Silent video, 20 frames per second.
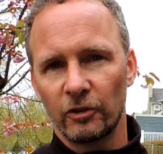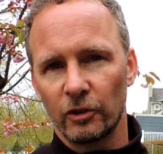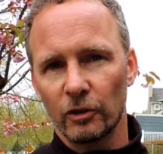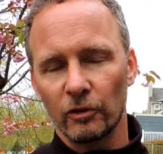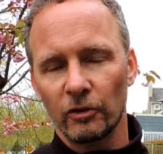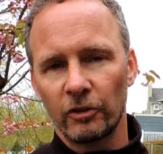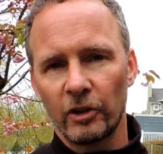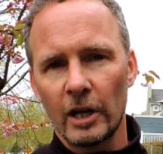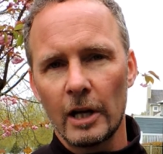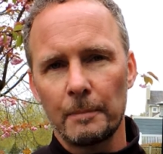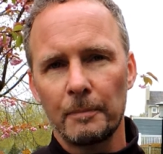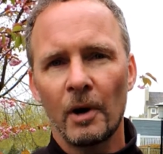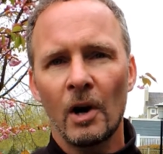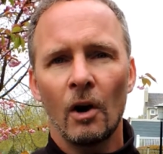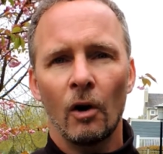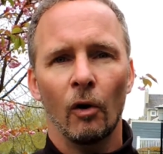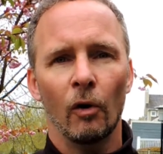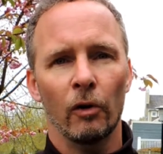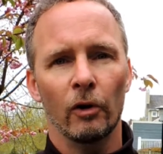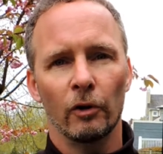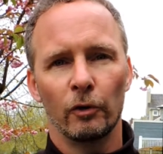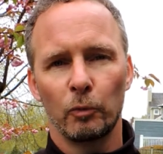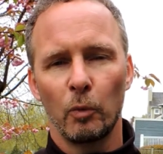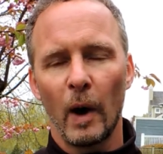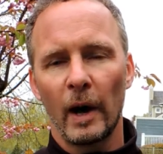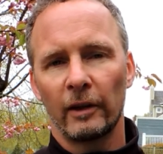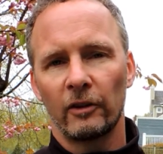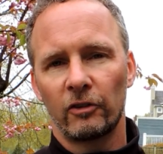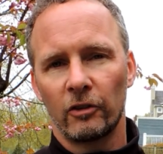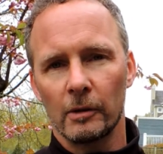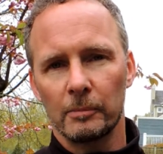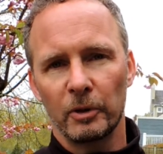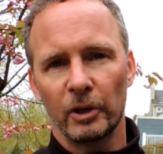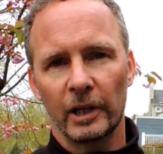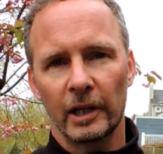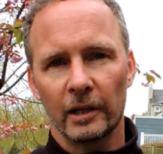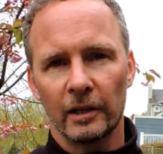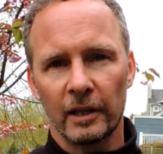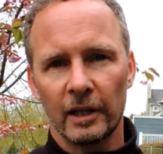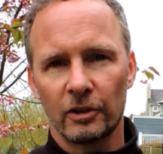too steep or there's wet, slippery
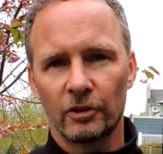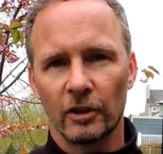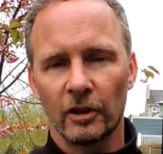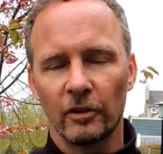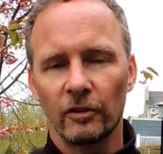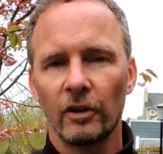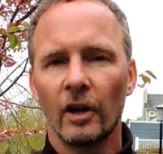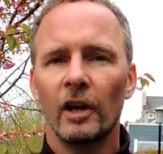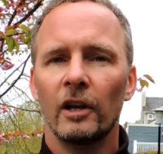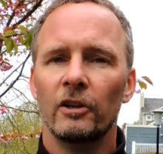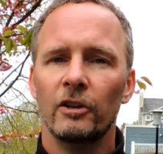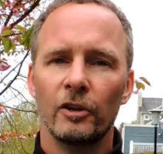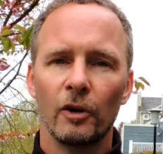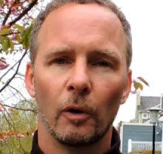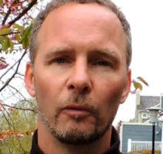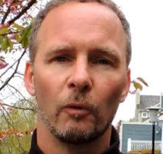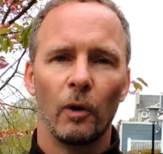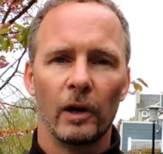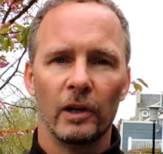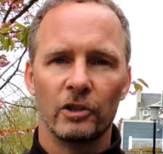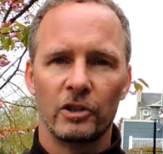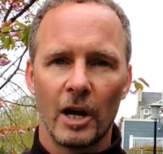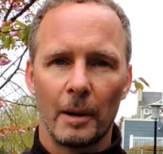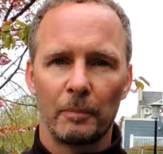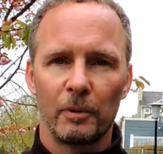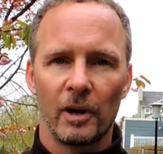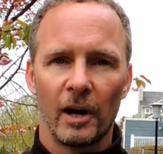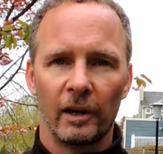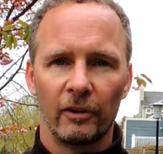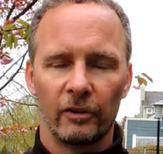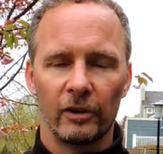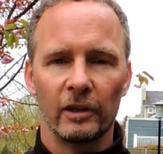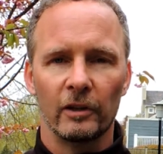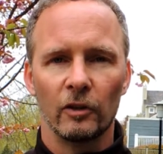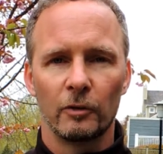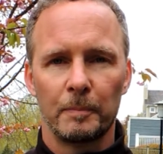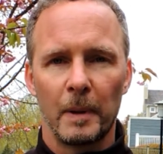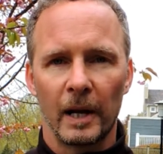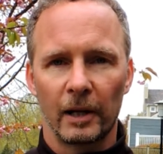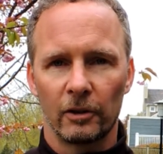conditions, you don't want to jeopardize the
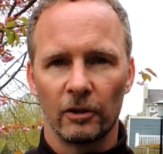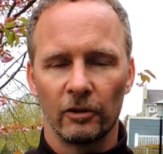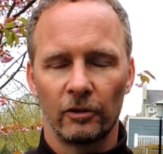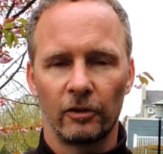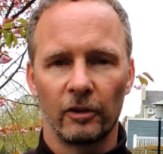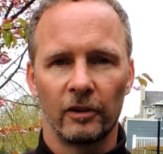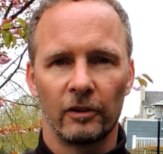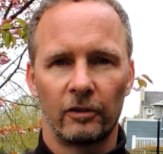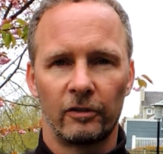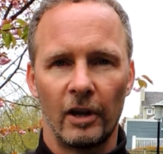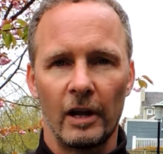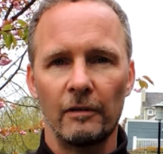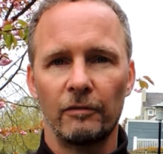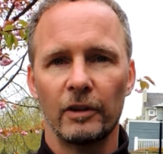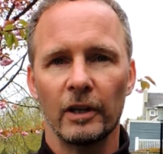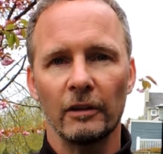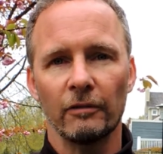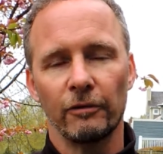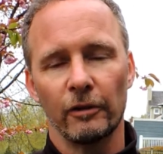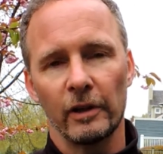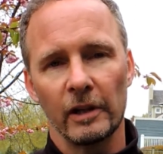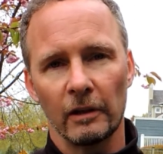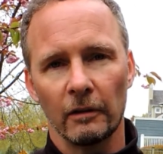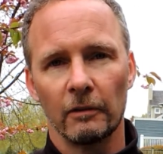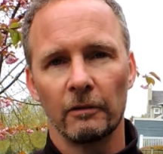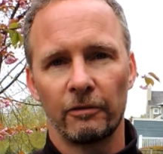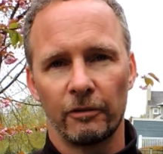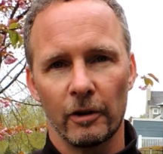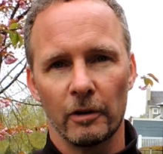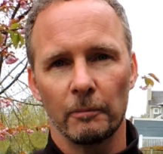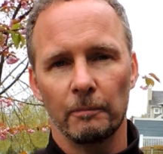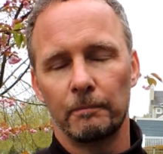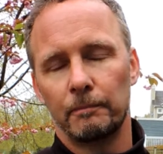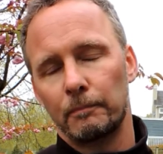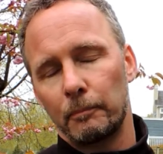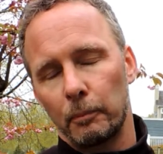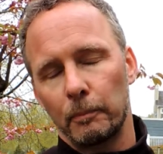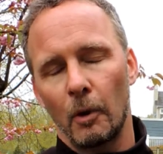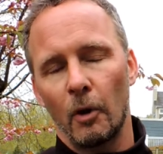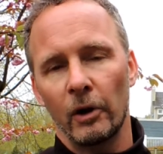inspector's safety for the
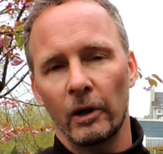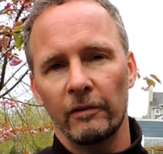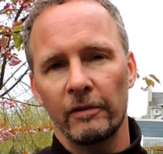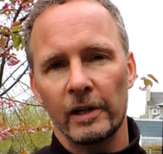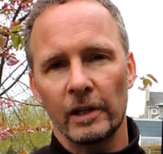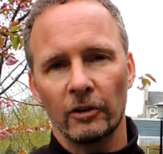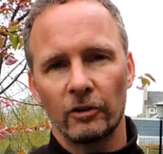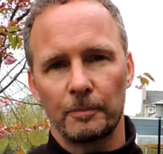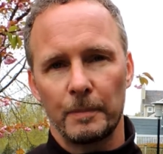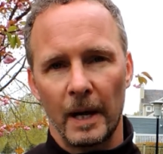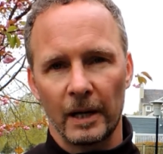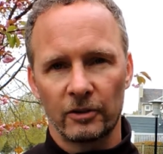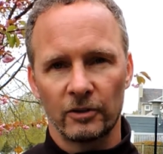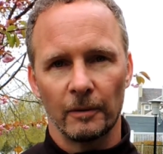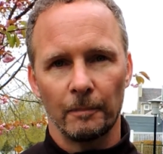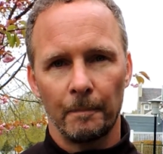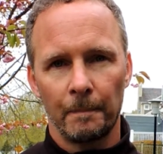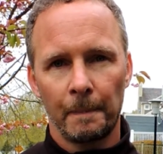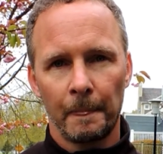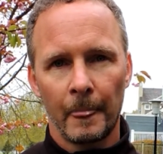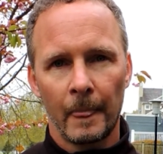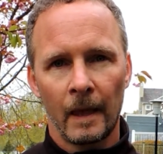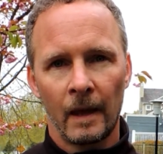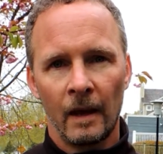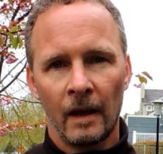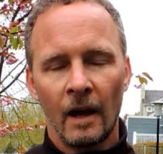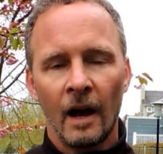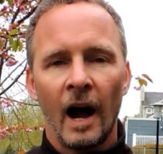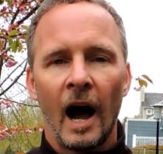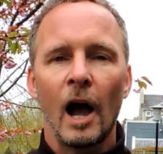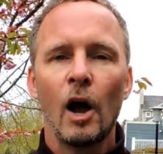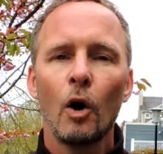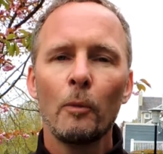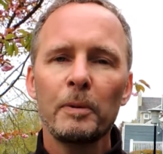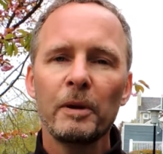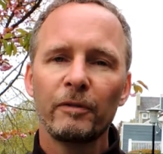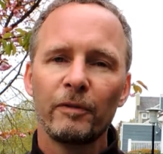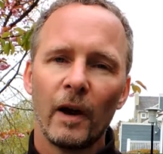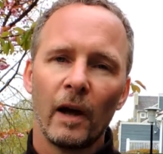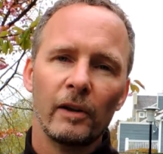point of the inspection. I hope
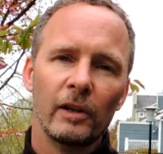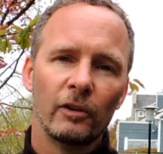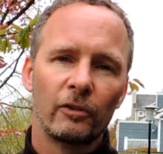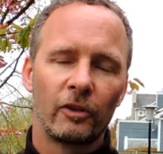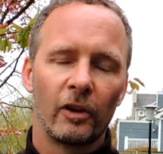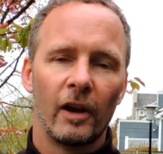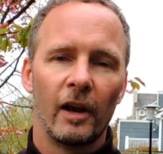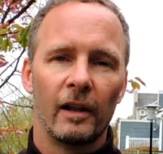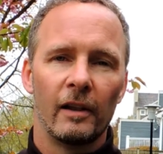you found this